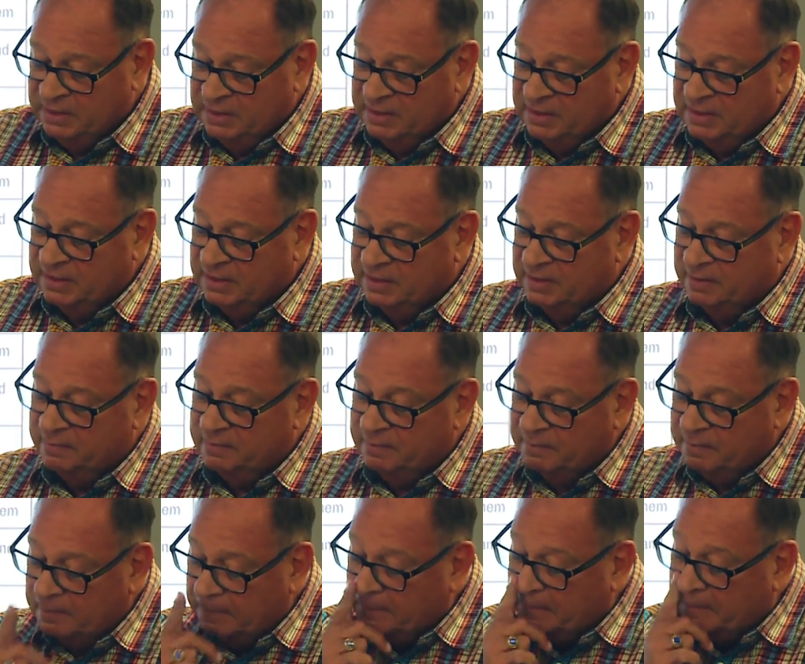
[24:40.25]

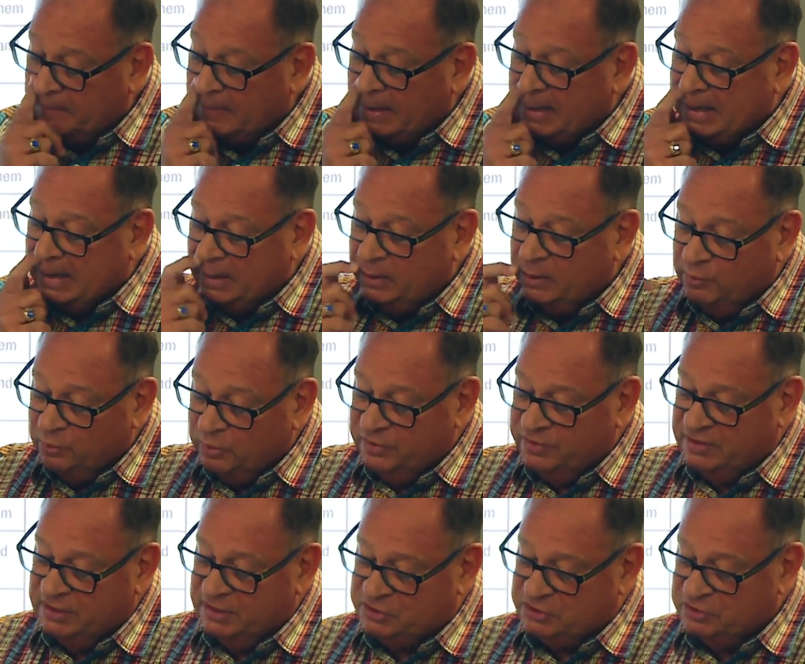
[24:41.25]
And with
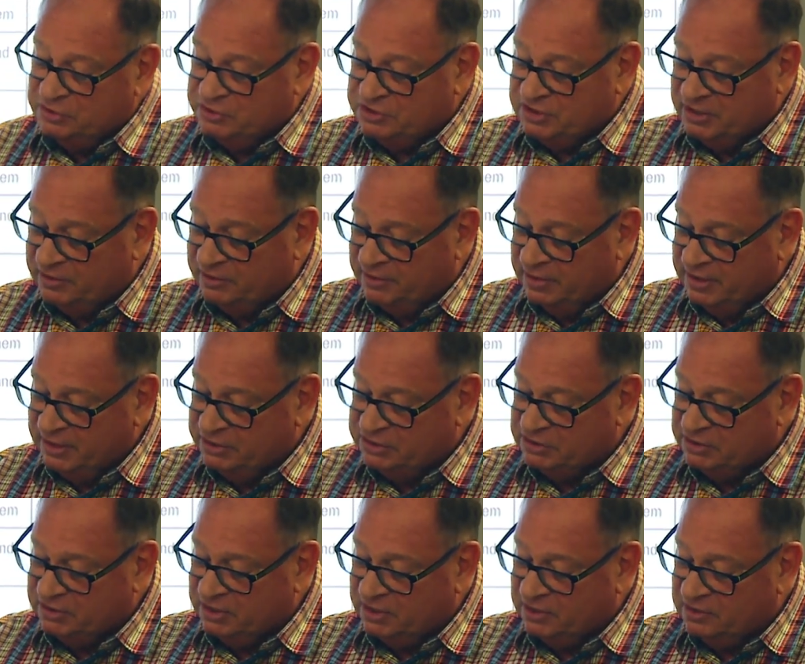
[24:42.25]
each new
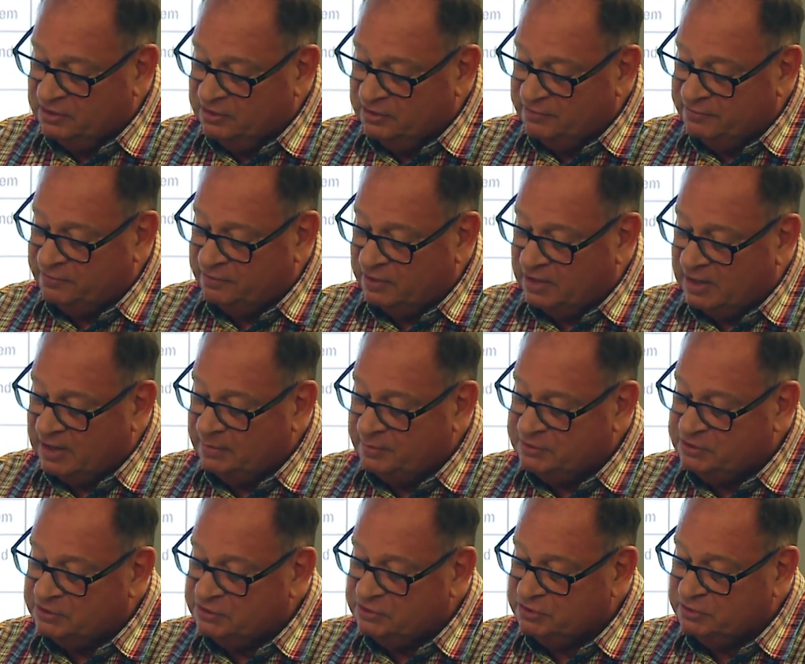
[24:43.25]
generation, the hunger for
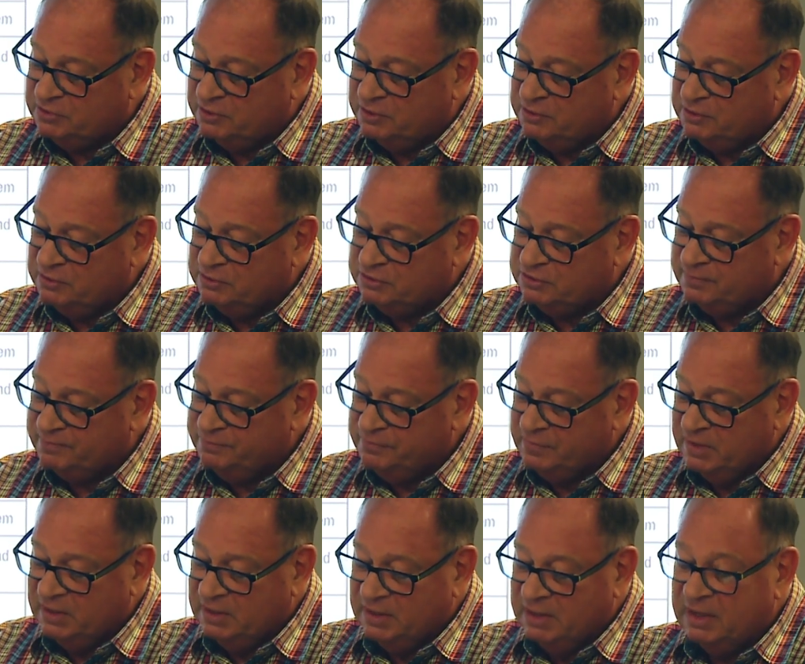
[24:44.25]
options grows,
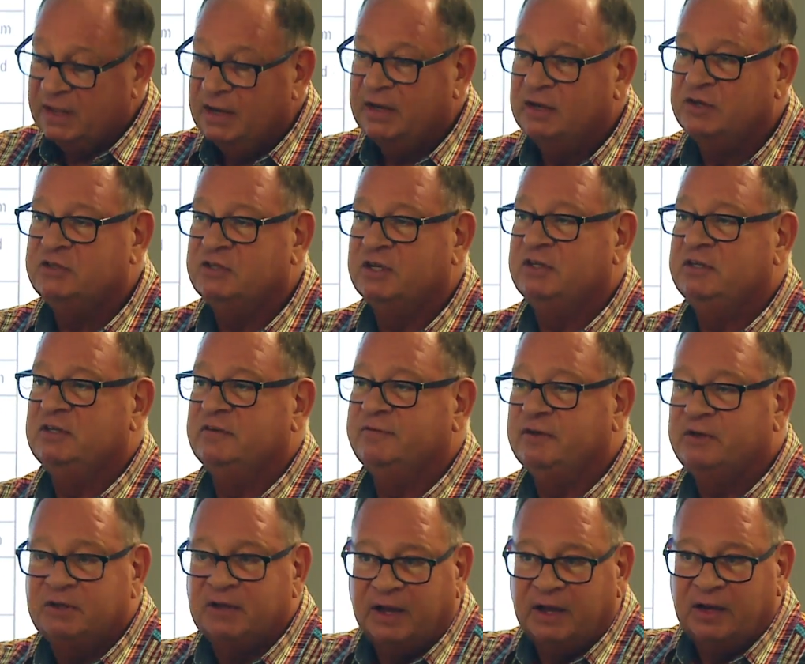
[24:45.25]
and the sense of
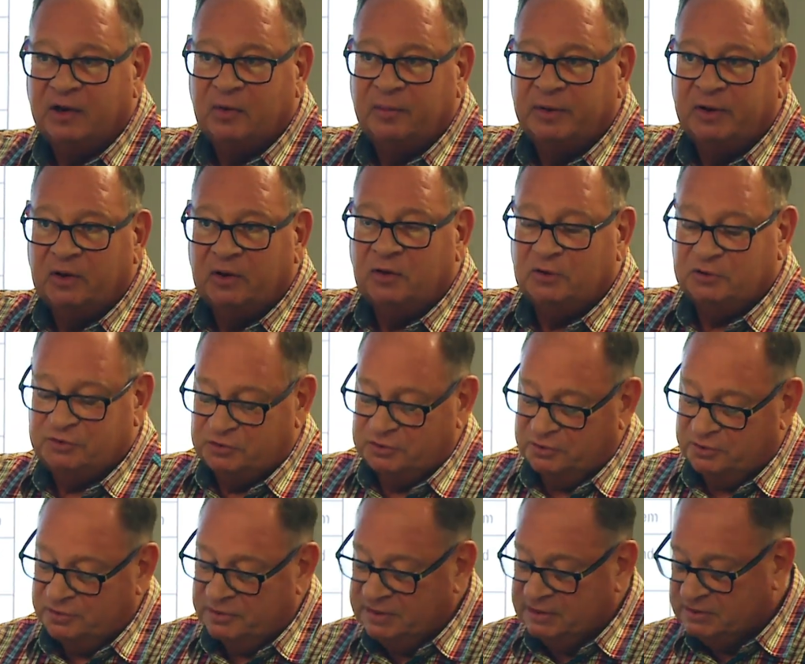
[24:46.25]
entitlement also
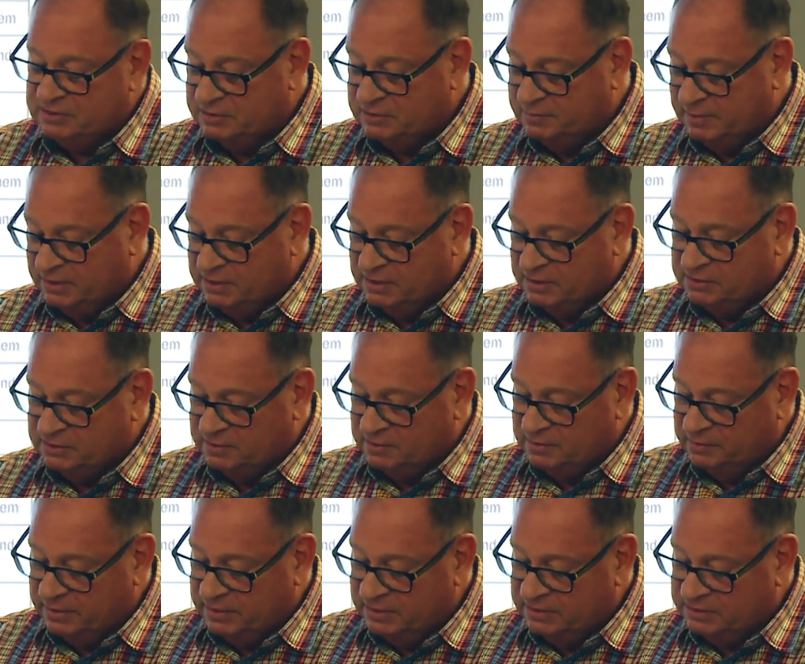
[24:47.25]
increases because of
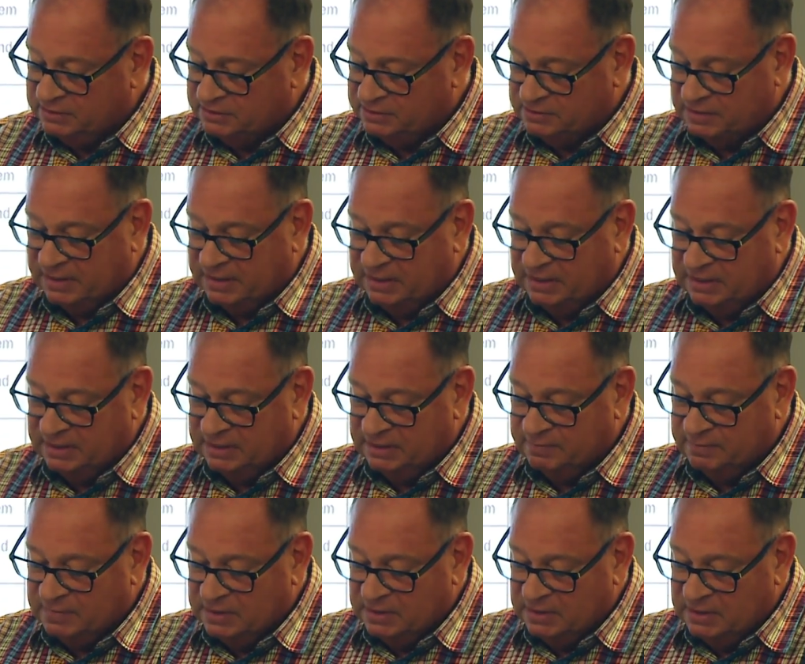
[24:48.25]
the way society
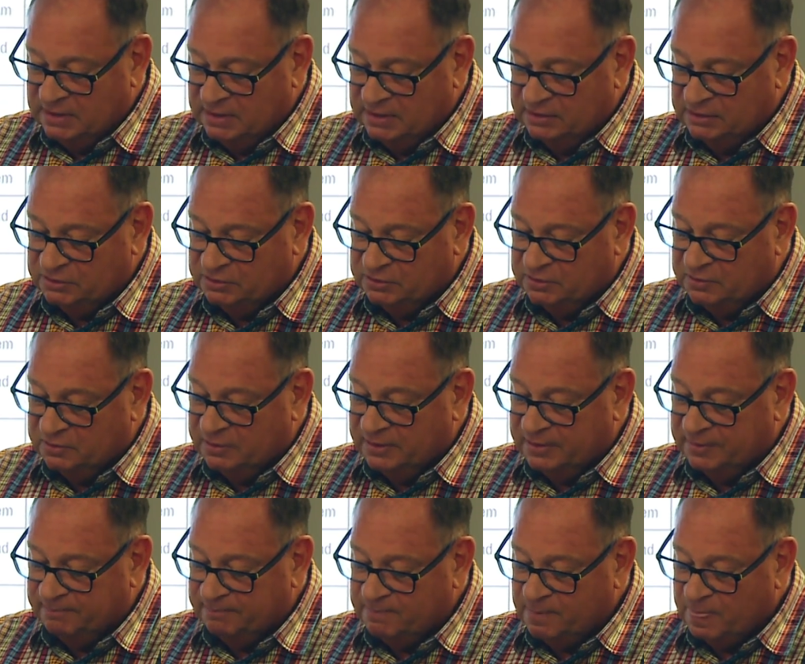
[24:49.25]
is
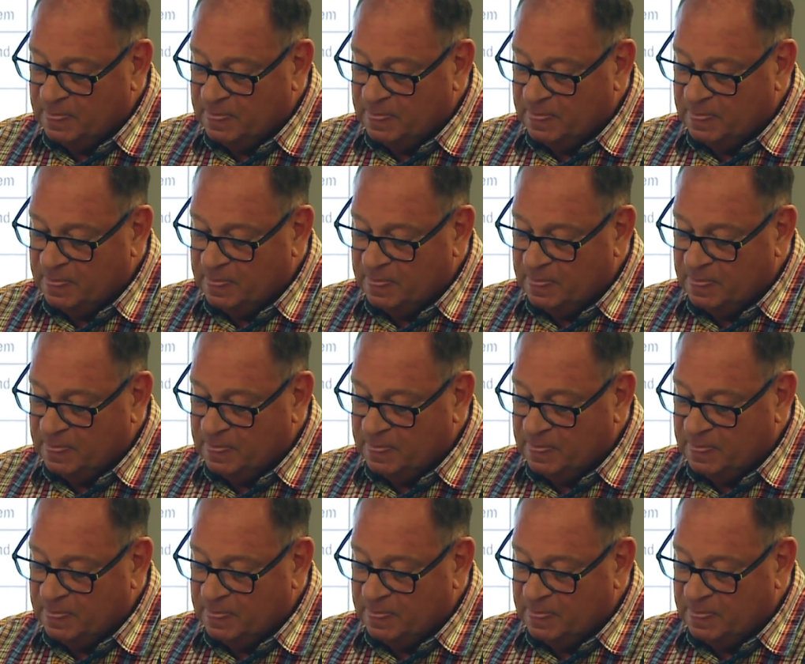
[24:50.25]
going.